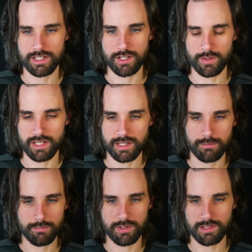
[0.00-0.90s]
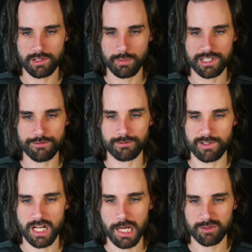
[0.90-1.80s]
you know, a, a little bit
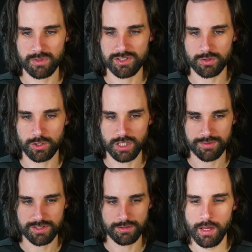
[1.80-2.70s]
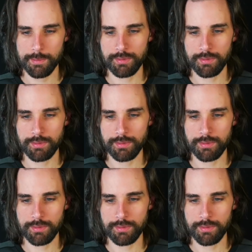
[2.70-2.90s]
differently than optimistic rollups do.